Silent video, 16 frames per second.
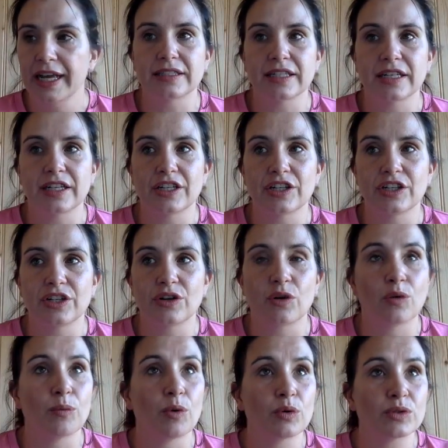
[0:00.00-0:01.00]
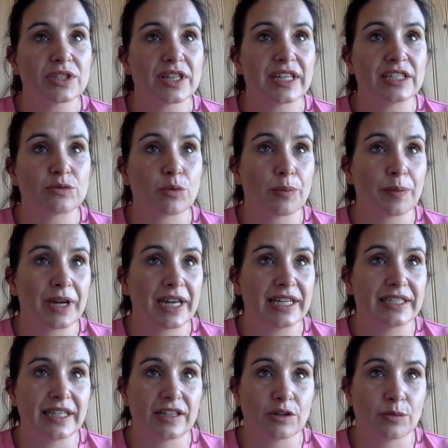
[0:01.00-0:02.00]
And, you know, most of these were
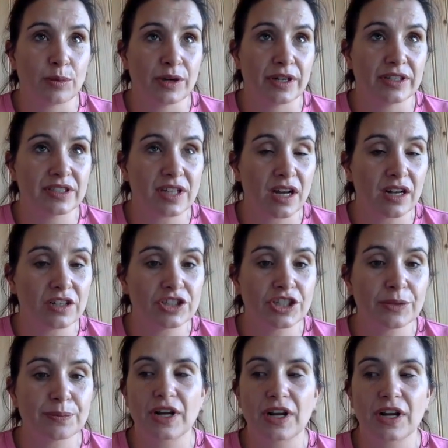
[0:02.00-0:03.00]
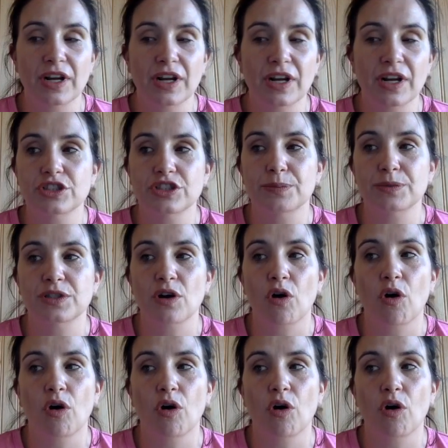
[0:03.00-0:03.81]
paid either by scholarships, fellowships,